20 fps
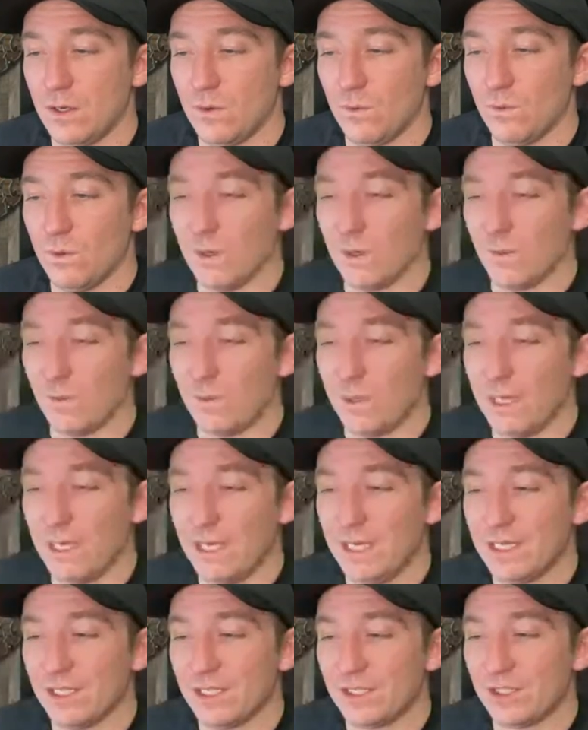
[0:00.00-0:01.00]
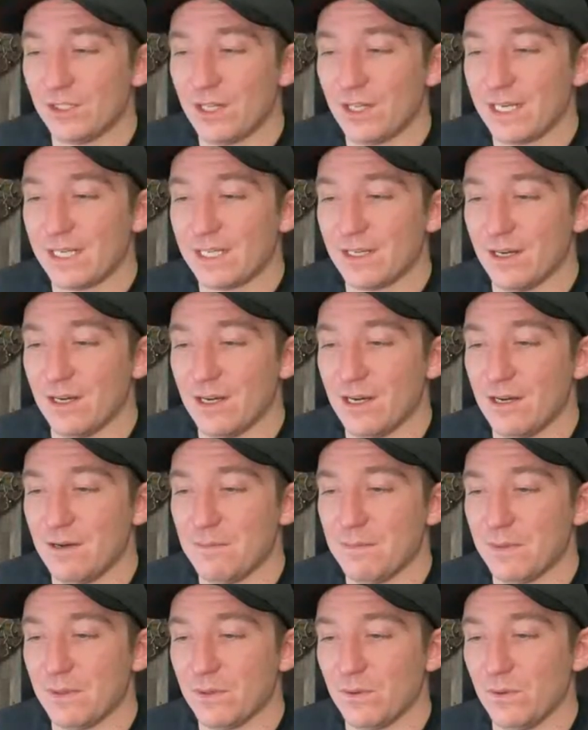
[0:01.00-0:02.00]
What week should I
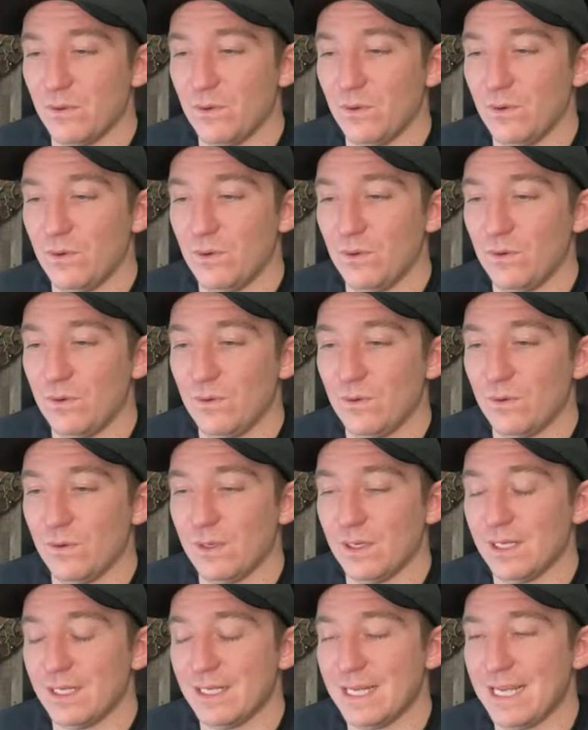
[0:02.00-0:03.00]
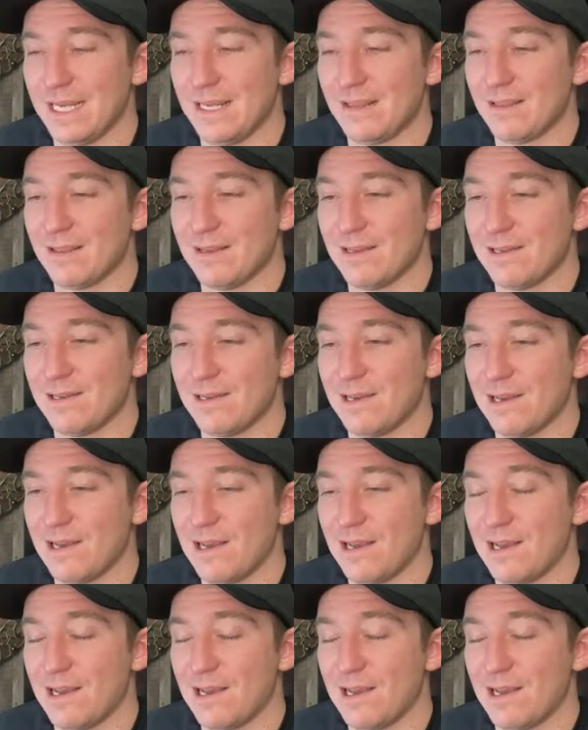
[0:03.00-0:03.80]
come? Ooh, Nathan.